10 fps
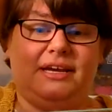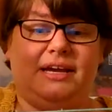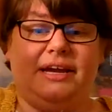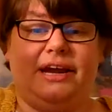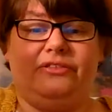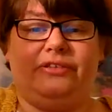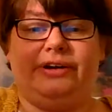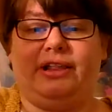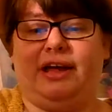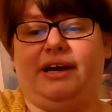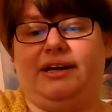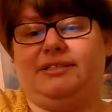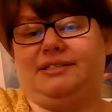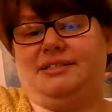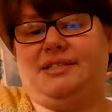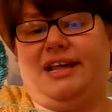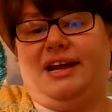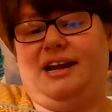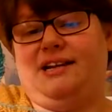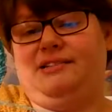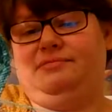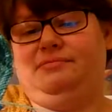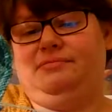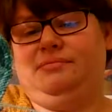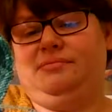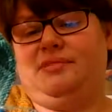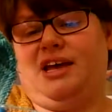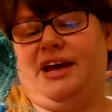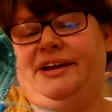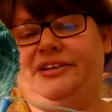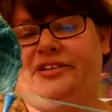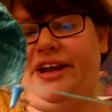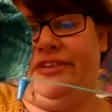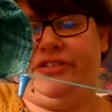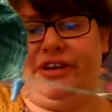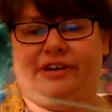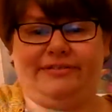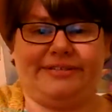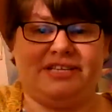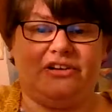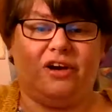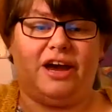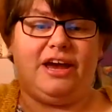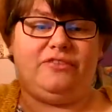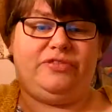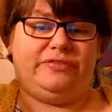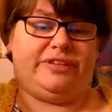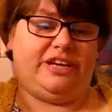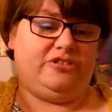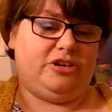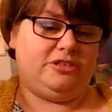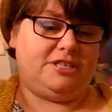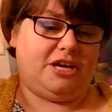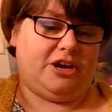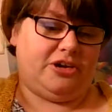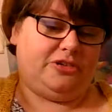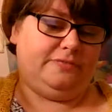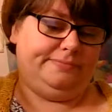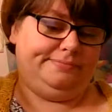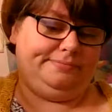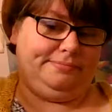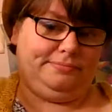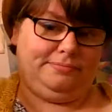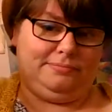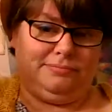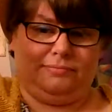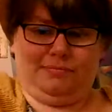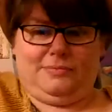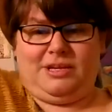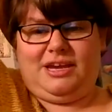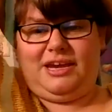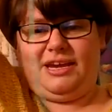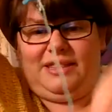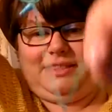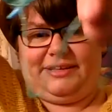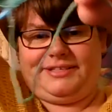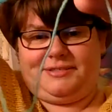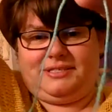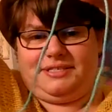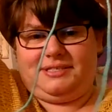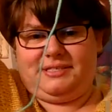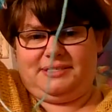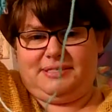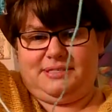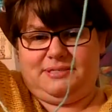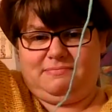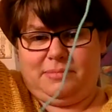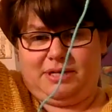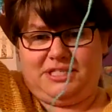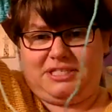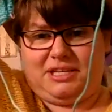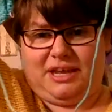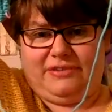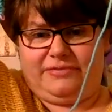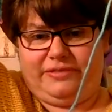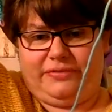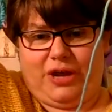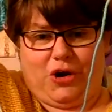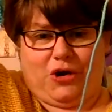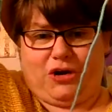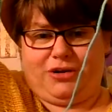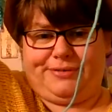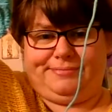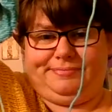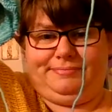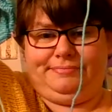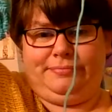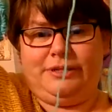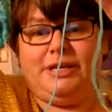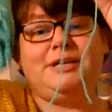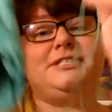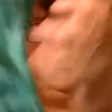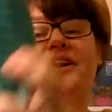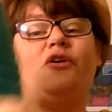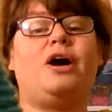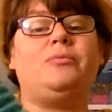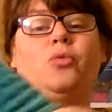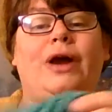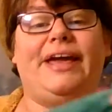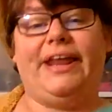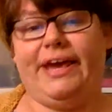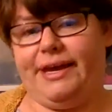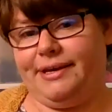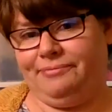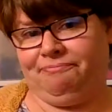and I realized that I don't have enough. So I have 15 rows to go and this much left of yarn. So I'm waiting